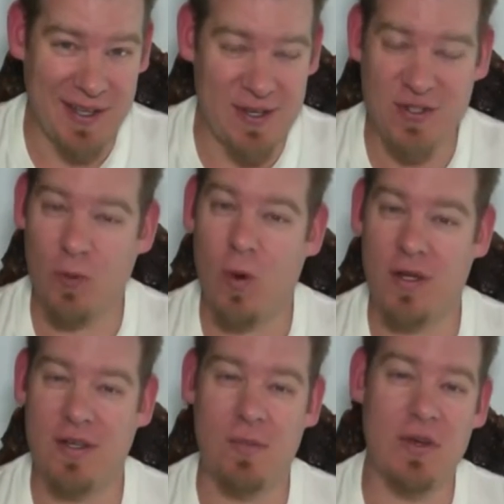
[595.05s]
And so
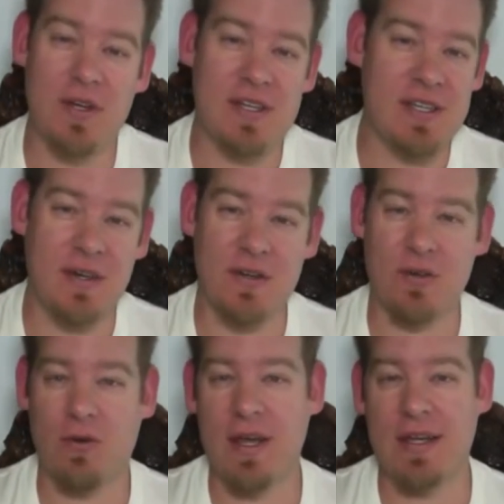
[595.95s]
one community is here to
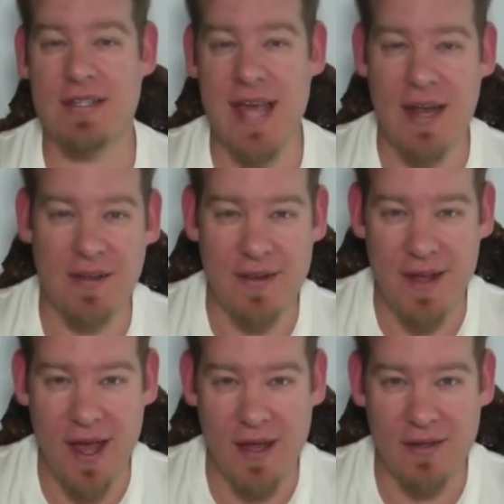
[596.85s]
create exactly
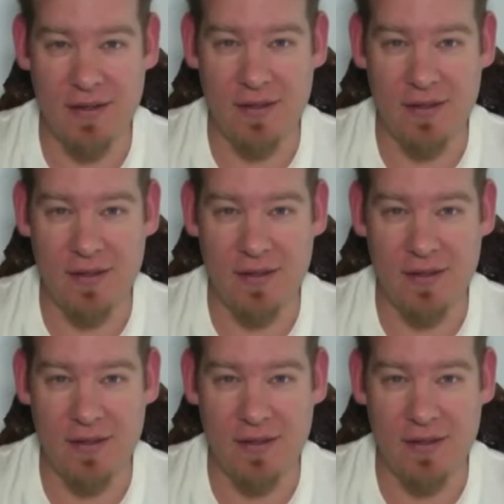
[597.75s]
that.